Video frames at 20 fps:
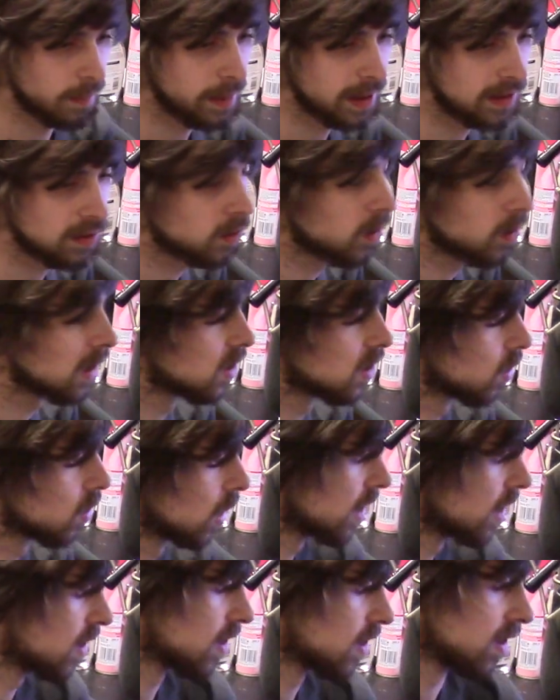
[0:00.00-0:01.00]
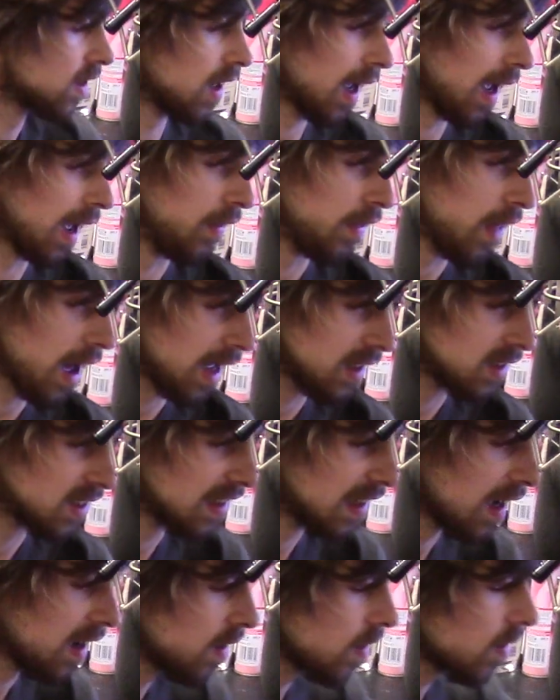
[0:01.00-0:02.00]
They made the right choice, and that
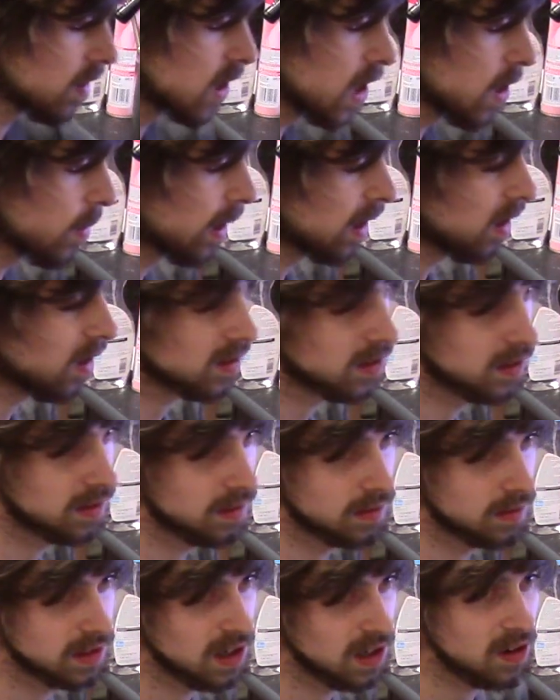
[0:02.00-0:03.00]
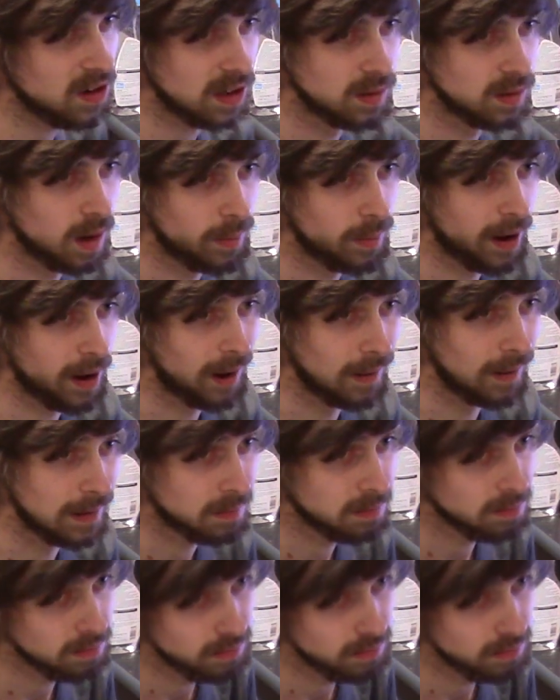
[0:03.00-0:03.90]
is the end of the Jeremy Clarkson saga, apparently.